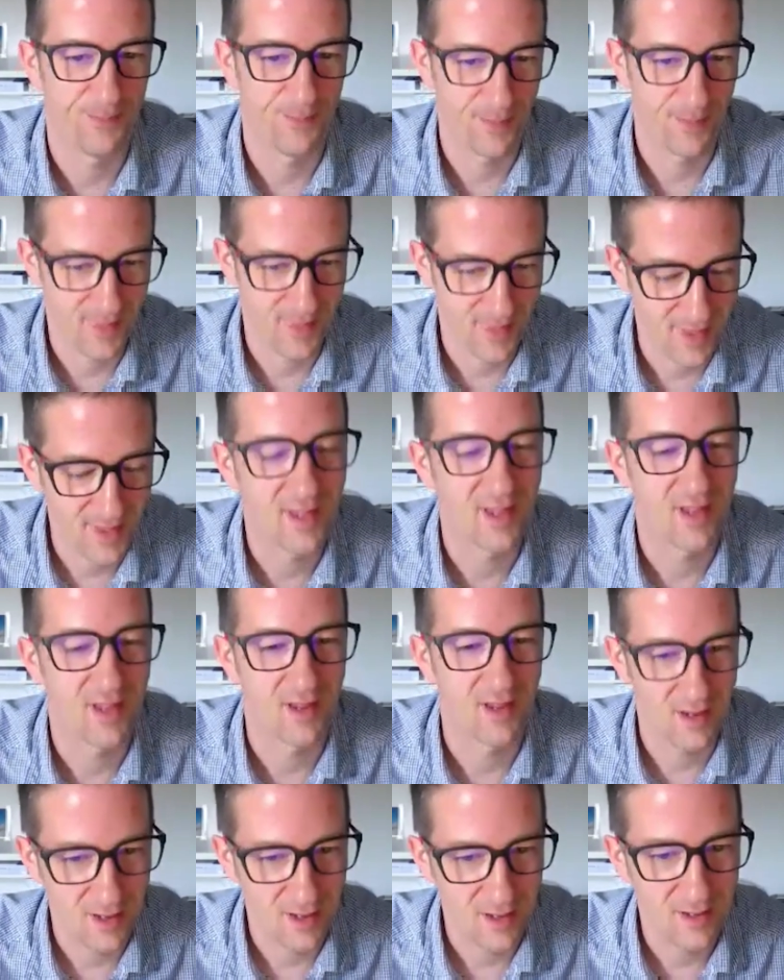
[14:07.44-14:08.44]
Is much
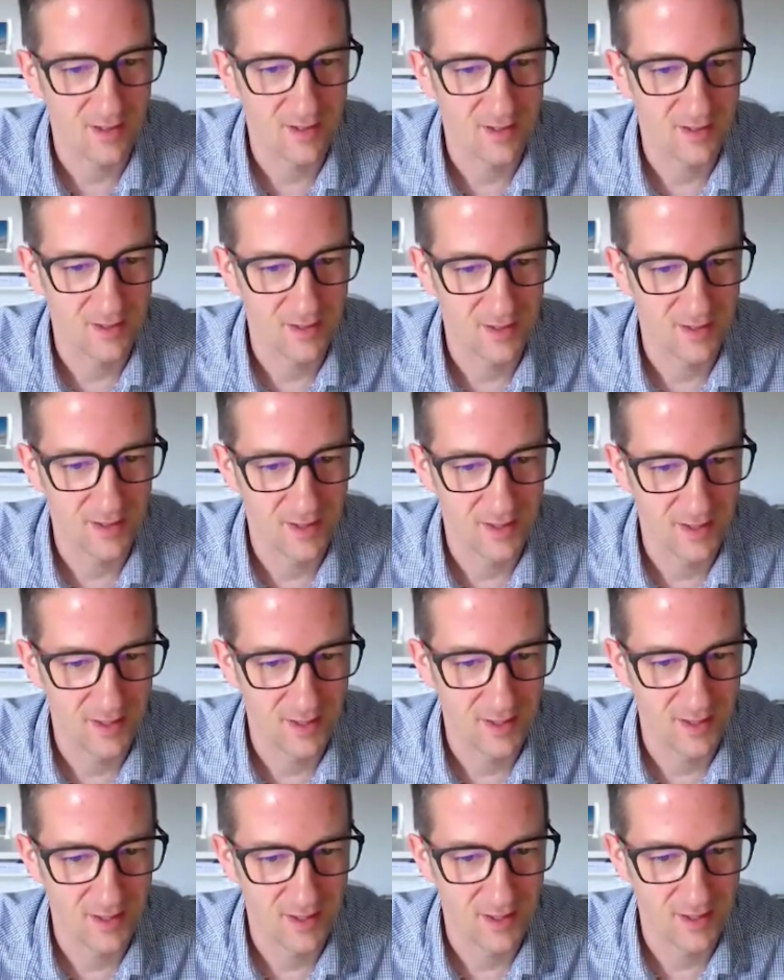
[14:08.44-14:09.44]
harder for a piece of
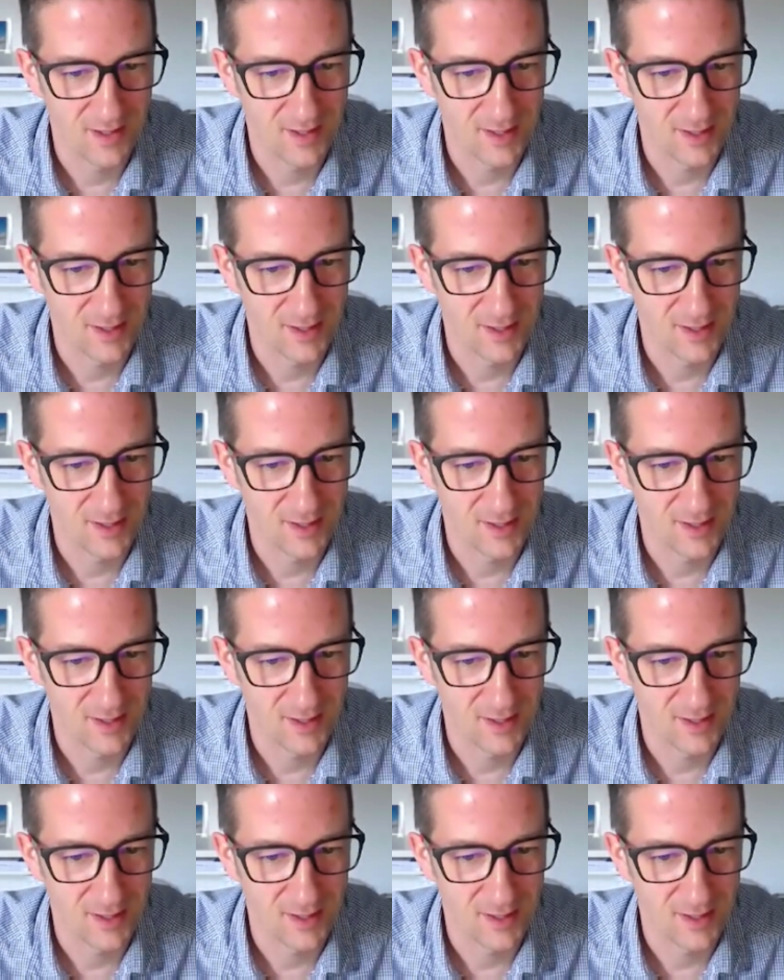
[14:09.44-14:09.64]
software than